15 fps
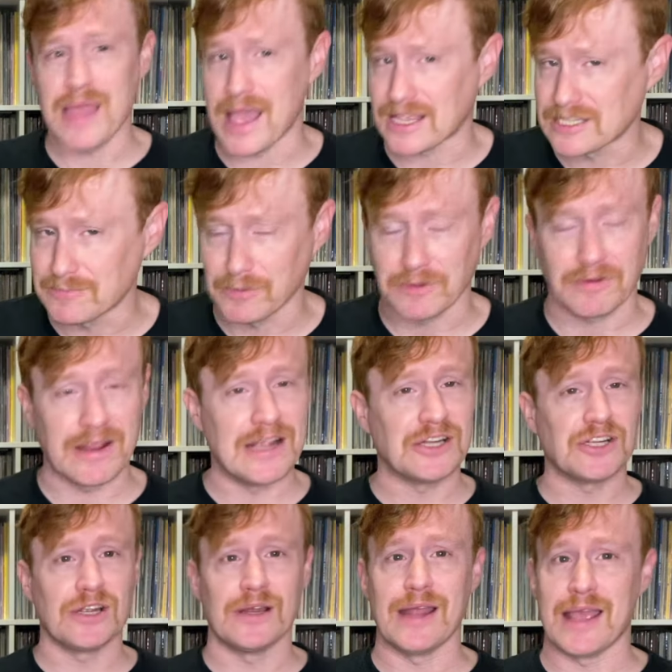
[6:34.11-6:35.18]

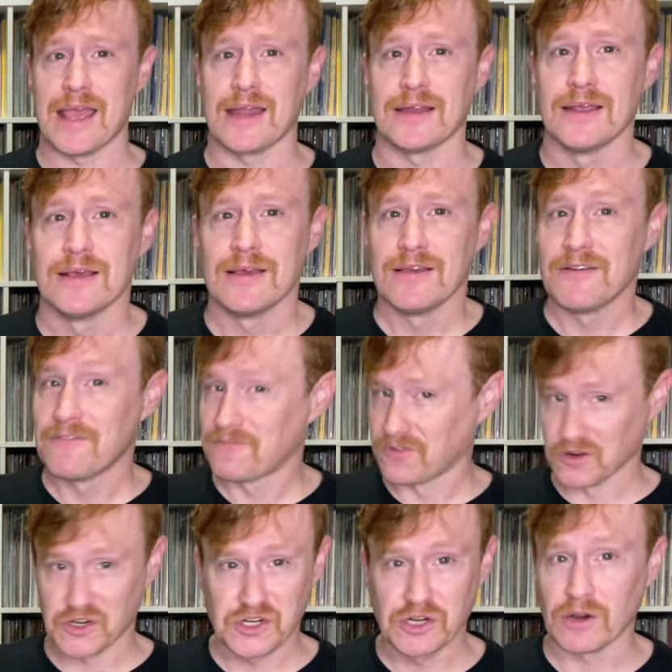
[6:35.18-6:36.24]
exploration, and
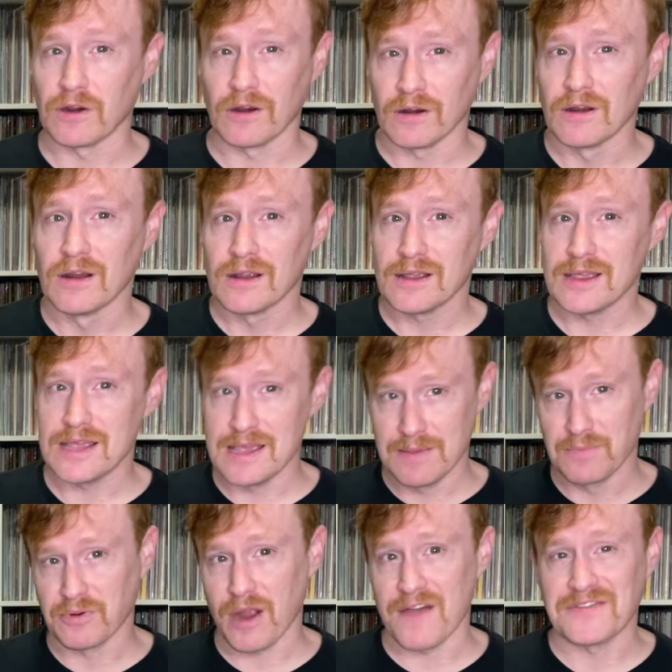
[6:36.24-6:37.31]
for sure,
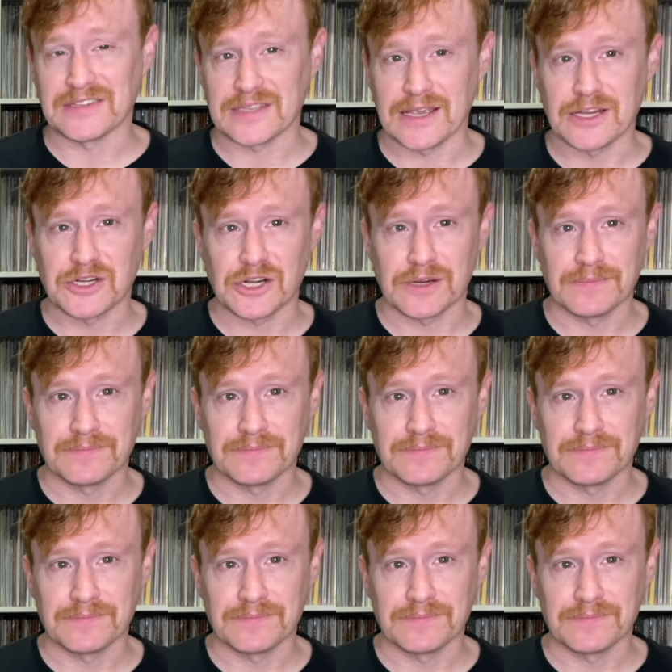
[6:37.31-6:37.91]
improvisation.